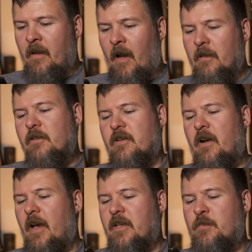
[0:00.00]
colors are
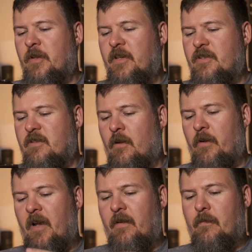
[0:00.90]
nice, but they just don't
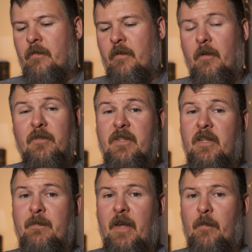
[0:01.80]
have
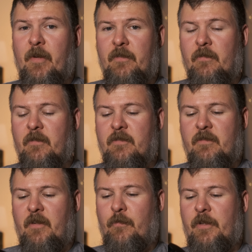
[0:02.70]
6 megapixel. There's
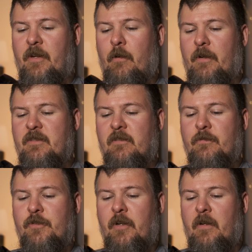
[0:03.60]
like really no
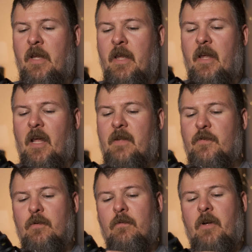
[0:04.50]
resolution, and if
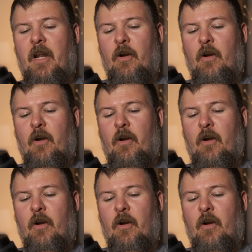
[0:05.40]
you kind of